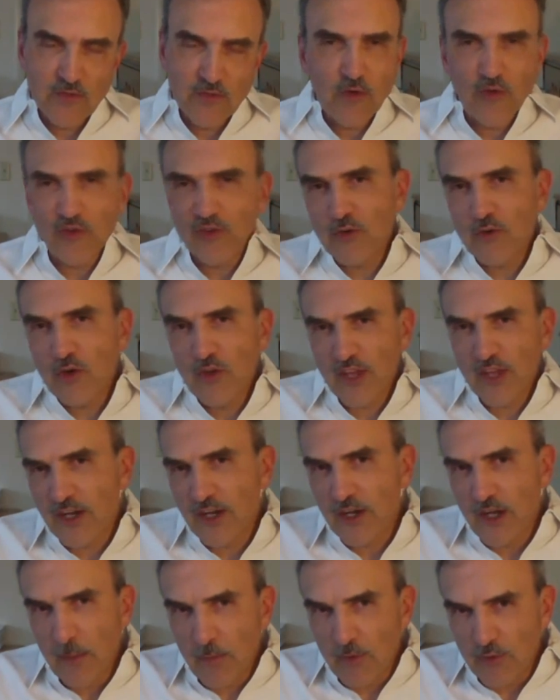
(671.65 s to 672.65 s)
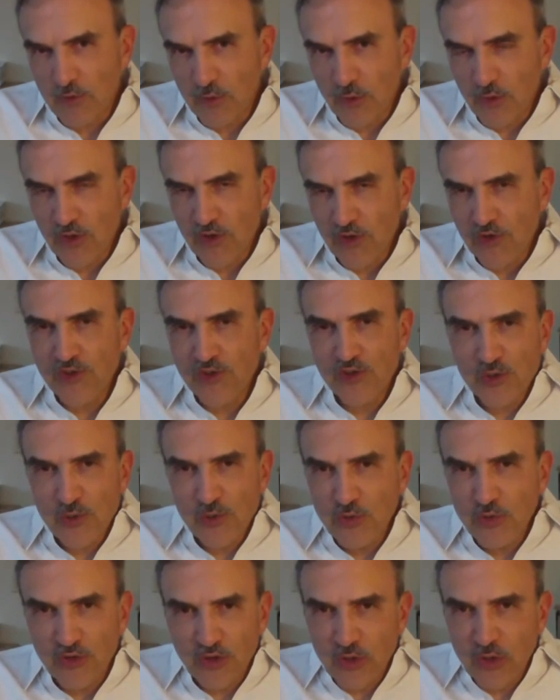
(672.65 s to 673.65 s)
first of all, they get an opportunity to
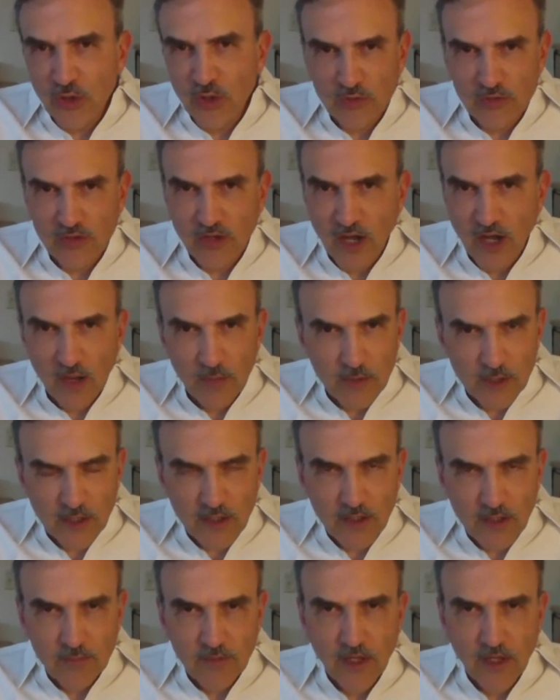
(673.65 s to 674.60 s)
choose their own topic.